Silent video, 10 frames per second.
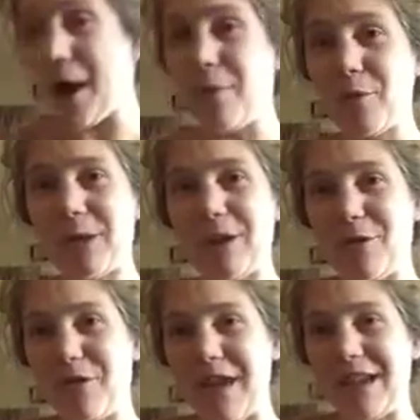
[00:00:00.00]
a couple really
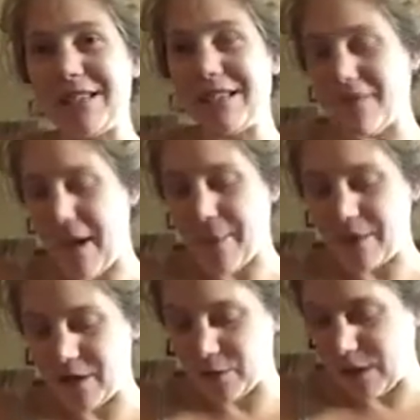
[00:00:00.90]
cool things have
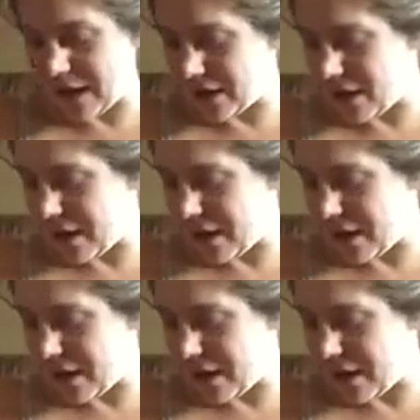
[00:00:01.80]
happened this week.